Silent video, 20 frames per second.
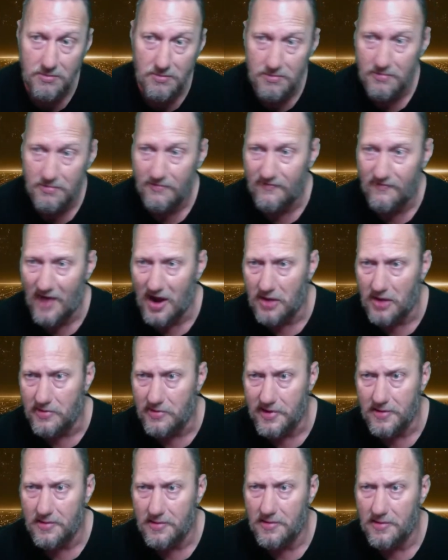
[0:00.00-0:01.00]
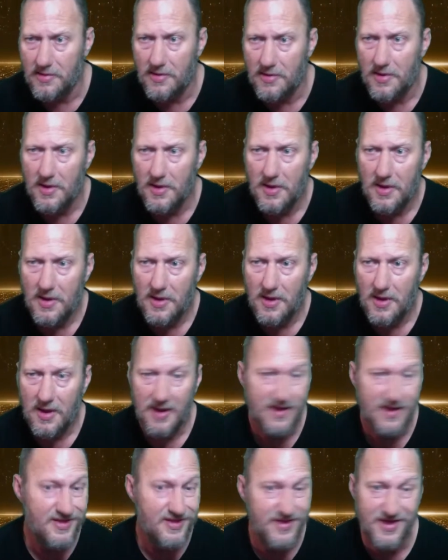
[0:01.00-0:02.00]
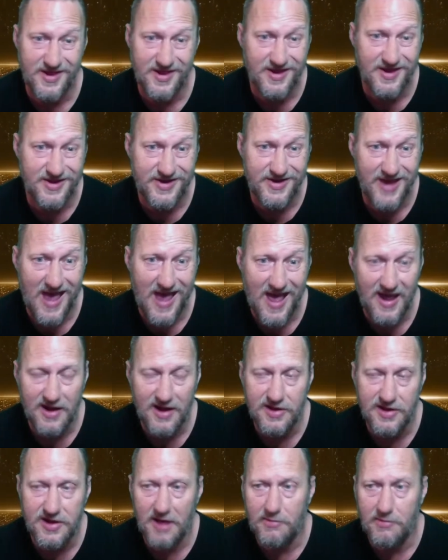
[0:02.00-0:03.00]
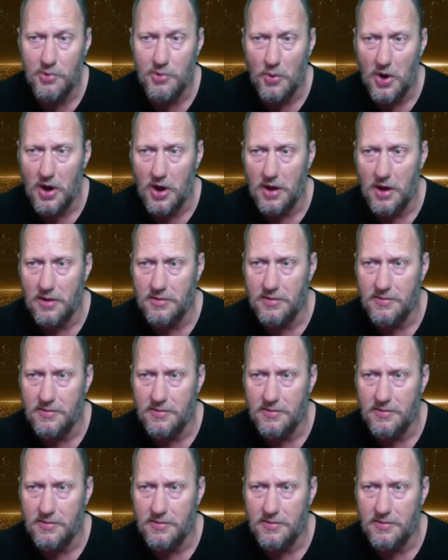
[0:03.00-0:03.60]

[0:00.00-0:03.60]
follow me. Continue to chat anytime you want.